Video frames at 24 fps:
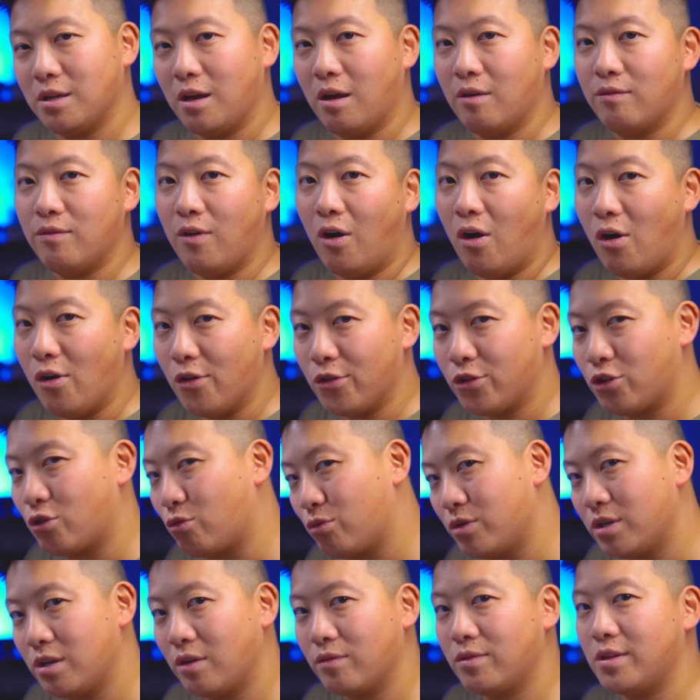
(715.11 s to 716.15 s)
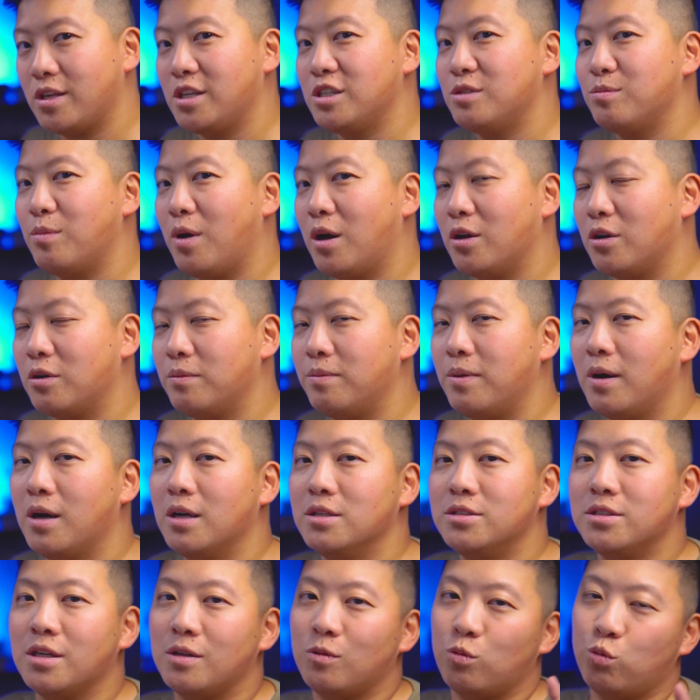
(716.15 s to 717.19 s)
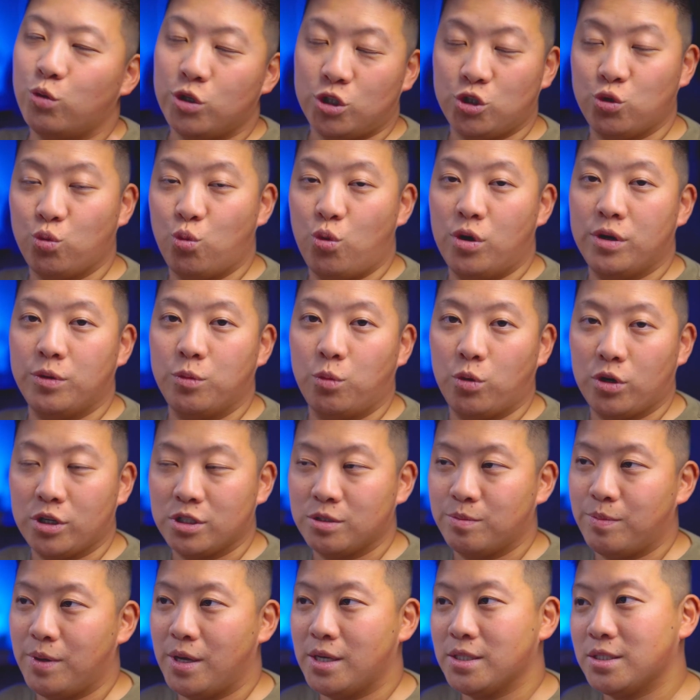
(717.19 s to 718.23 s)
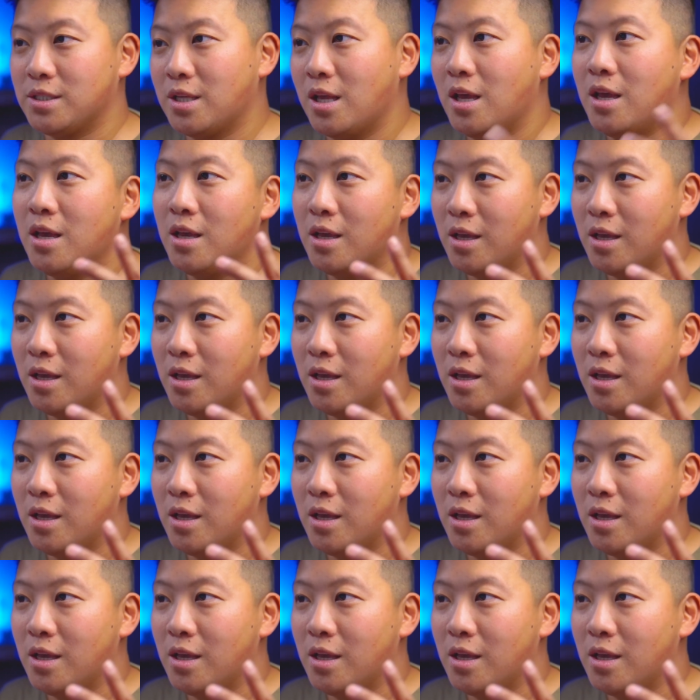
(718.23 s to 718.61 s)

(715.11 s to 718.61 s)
of all 3 of these monopods and which one works best,